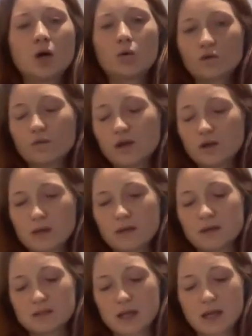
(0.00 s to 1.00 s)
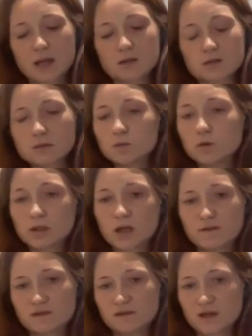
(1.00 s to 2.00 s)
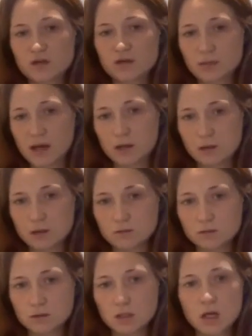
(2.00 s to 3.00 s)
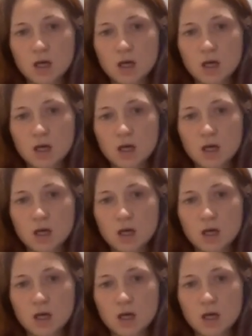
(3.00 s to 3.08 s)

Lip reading: what if we could make this tech small enough to fit under a manhole,